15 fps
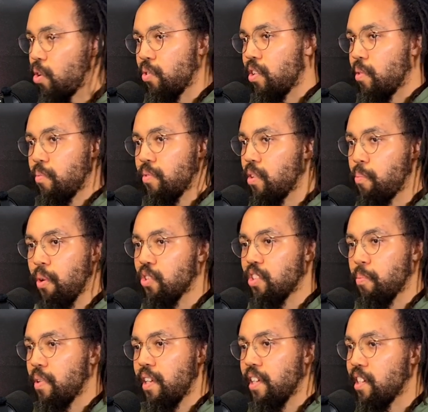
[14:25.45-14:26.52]
So the
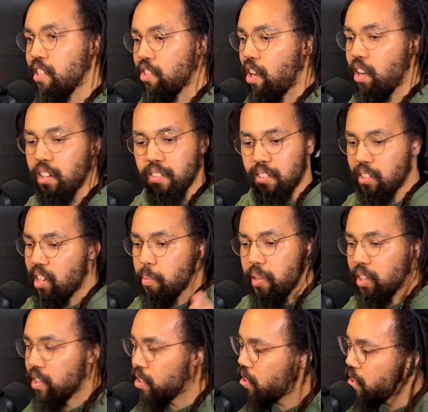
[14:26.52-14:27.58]
possibilities are
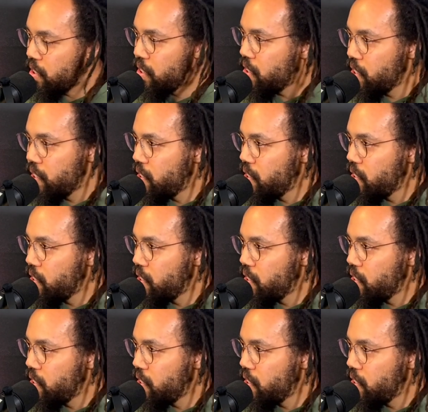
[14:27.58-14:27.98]
limitless.